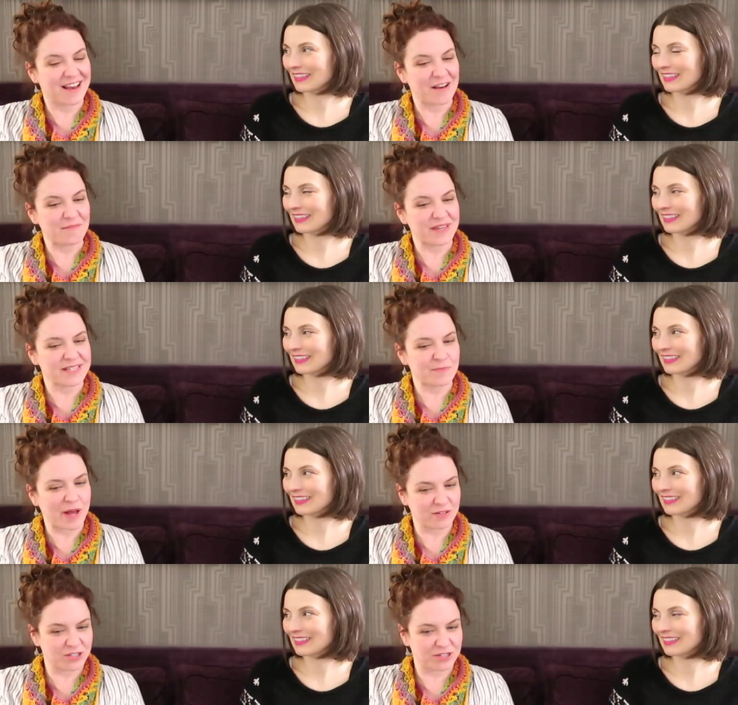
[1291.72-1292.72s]
Speaker 1: Um, he's
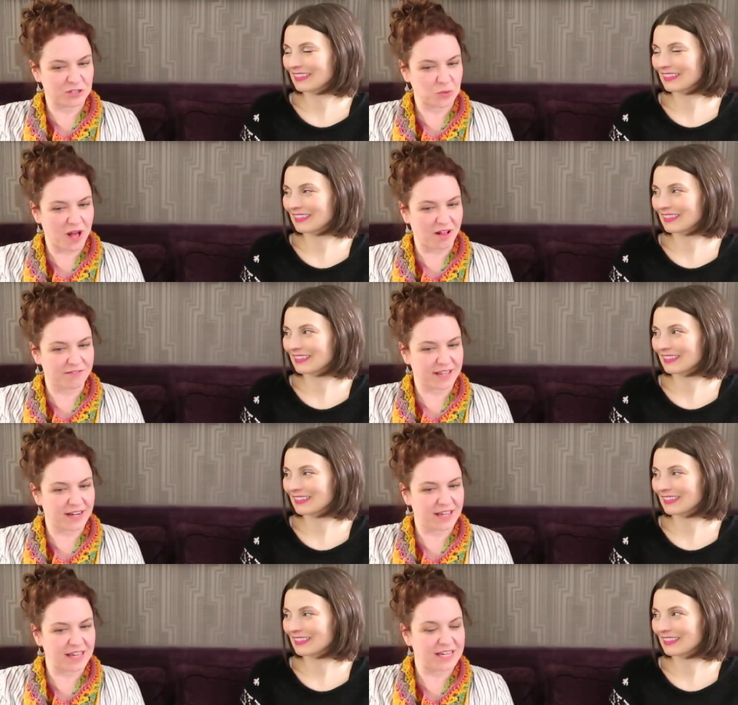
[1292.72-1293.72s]
about to turn 12, and
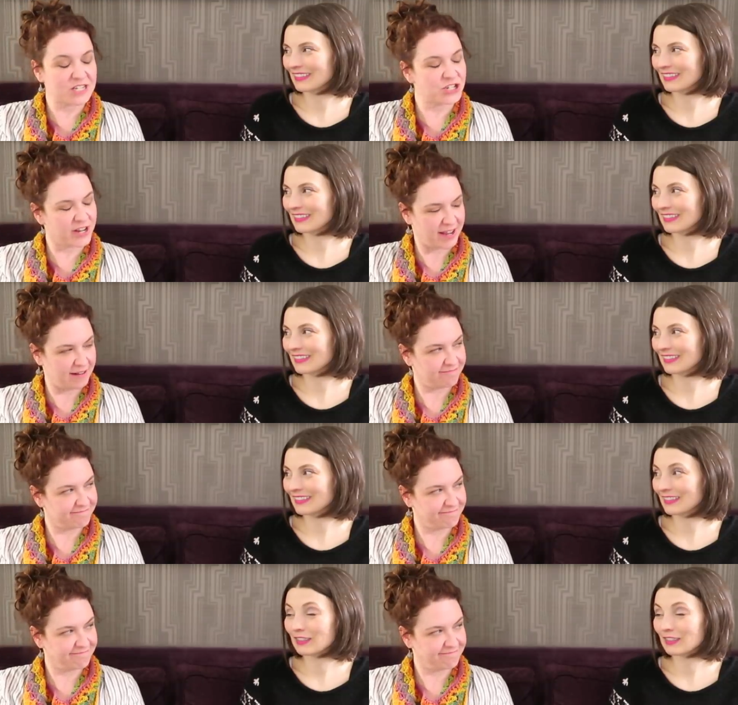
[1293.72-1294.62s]
he can chain.